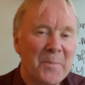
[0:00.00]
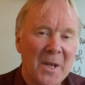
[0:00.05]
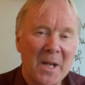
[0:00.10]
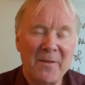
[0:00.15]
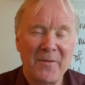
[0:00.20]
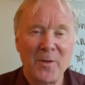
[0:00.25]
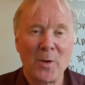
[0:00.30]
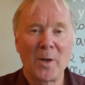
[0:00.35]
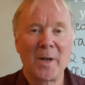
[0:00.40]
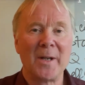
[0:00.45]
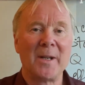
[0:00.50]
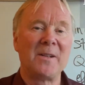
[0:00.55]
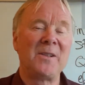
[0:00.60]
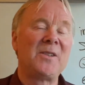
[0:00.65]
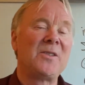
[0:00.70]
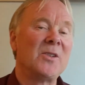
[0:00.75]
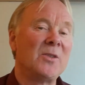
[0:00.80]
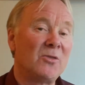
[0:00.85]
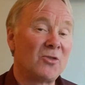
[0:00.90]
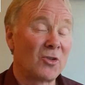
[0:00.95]
if you're going to
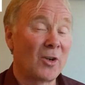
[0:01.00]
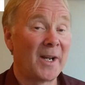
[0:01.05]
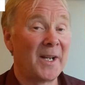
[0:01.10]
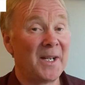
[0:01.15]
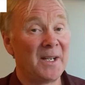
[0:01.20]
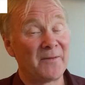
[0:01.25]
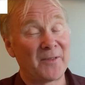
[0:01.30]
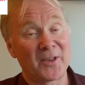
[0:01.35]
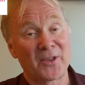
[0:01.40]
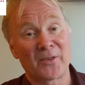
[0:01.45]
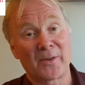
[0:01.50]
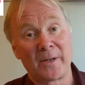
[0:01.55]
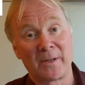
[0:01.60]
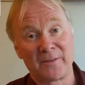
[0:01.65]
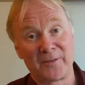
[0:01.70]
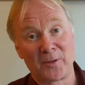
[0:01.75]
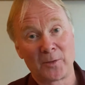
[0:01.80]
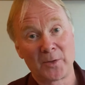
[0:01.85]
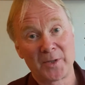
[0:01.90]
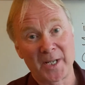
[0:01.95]
do training for three or
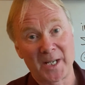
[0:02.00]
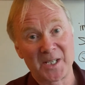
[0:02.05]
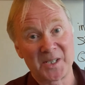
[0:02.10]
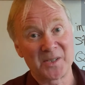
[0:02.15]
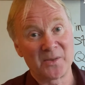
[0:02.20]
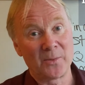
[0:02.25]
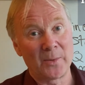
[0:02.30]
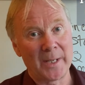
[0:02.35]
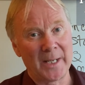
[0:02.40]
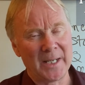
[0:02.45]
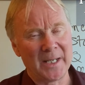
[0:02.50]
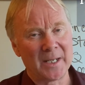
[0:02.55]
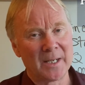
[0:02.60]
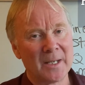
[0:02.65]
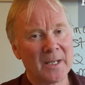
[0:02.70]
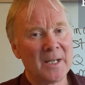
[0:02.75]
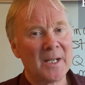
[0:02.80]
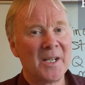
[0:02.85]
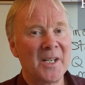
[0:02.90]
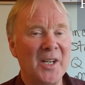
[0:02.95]
four days a week,
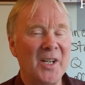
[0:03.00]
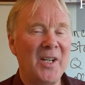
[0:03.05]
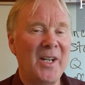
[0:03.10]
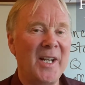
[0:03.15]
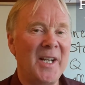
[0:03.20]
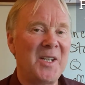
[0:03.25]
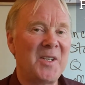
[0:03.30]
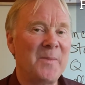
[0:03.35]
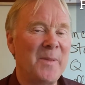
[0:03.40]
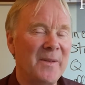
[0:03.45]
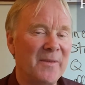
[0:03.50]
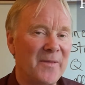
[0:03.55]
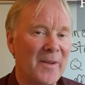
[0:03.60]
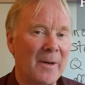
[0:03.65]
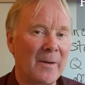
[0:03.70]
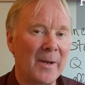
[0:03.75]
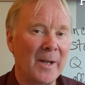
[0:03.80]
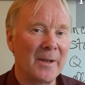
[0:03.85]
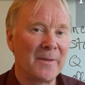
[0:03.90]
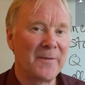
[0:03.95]
you need to be
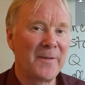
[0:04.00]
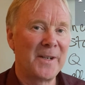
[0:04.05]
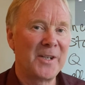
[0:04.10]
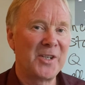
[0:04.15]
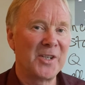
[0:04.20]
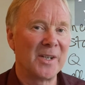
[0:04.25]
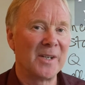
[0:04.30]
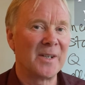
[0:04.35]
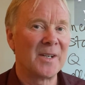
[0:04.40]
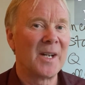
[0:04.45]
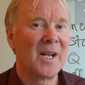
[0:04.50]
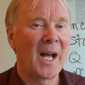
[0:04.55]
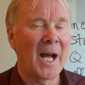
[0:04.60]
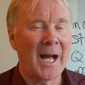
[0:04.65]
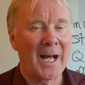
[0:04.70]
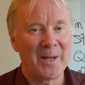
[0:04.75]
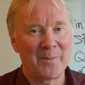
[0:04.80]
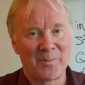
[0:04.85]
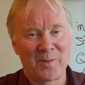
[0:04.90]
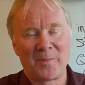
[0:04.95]
very efficient
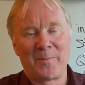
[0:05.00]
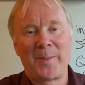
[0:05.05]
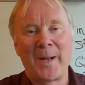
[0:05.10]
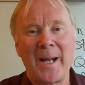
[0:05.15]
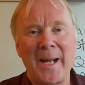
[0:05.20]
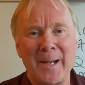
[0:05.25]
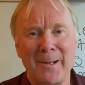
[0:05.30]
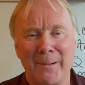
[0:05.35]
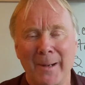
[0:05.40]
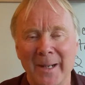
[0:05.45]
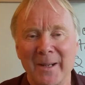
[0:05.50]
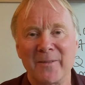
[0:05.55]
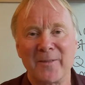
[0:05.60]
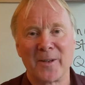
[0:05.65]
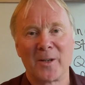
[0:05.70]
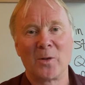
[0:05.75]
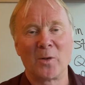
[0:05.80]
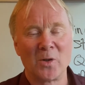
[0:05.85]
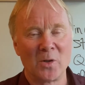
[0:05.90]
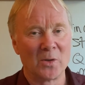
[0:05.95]
at preparing for
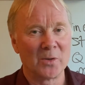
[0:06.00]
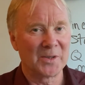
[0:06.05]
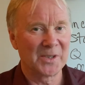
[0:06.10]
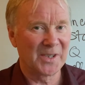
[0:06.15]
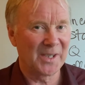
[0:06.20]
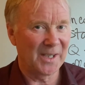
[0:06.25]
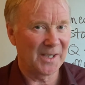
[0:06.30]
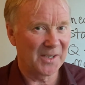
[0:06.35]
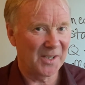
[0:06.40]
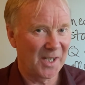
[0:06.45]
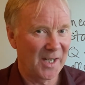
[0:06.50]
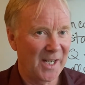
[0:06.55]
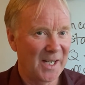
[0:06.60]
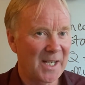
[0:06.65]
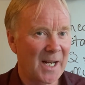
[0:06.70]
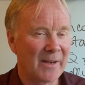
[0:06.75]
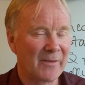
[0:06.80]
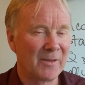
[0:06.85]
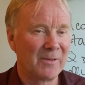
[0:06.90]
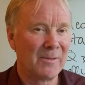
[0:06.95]
your courses. You need to
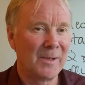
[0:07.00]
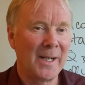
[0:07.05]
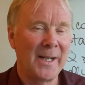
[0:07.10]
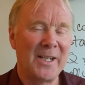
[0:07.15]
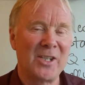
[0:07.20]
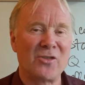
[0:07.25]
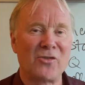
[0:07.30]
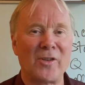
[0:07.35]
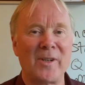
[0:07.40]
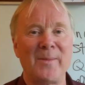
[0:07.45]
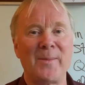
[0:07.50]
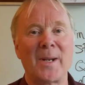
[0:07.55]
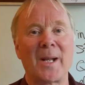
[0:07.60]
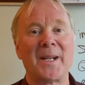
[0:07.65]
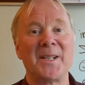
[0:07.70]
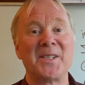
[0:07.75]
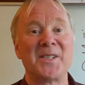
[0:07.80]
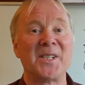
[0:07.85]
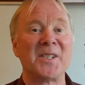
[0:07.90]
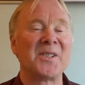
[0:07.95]
have a really
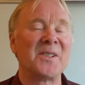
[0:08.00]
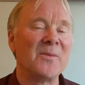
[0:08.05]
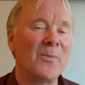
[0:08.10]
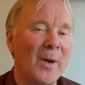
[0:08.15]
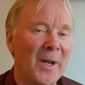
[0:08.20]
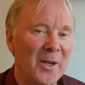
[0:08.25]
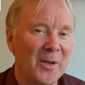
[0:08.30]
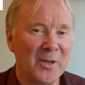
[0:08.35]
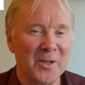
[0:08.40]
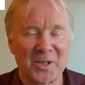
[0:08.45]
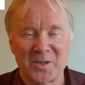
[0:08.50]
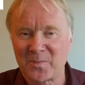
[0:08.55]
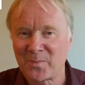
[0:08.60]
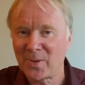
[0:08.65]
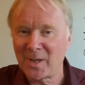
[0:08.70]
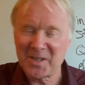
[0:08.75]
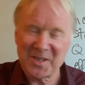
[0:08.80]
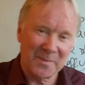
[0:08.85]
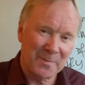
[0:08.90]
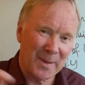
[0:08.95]
streamlined system where you can just
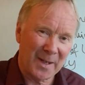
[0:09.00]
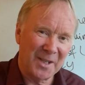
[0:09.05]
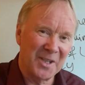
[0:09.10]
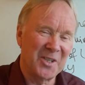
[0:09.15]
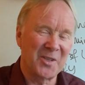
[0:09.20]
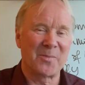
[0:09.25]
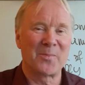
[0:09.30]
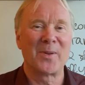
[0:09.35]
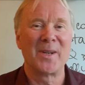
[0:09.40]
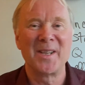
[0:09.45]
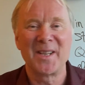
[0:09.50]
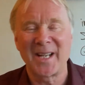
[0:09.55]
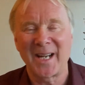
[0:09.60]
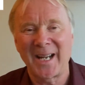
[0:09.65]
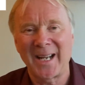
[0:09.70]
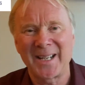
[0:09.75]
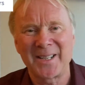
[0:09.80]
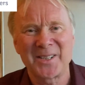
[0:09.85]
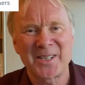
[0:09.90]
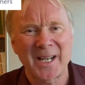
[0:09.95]
press a button to print the
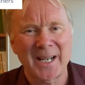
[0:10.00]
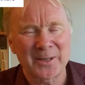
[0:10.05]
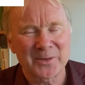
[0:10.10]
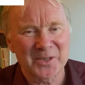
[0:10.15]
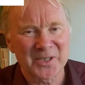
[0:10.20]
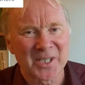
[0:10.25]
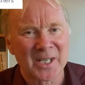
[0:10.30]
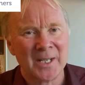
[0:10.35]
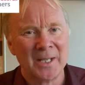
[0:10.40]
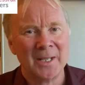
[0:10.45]
handouts,